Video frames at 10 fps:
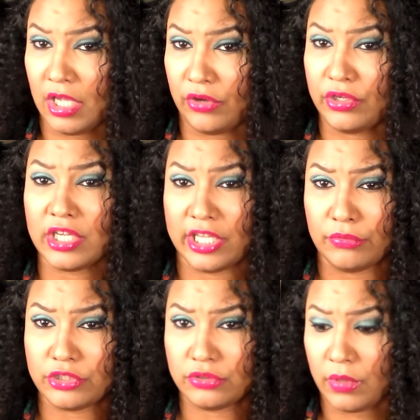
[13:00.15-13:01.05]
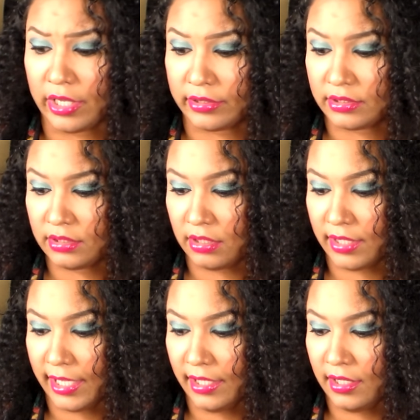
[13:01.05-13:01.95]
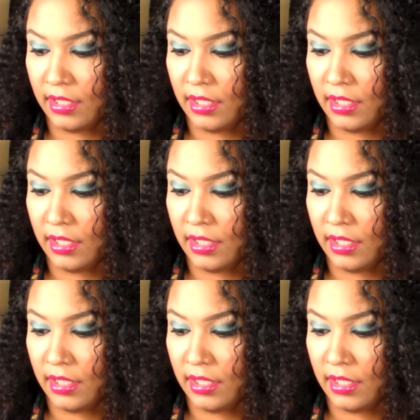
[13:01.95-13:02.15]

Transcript: no you're gonna get what you want okay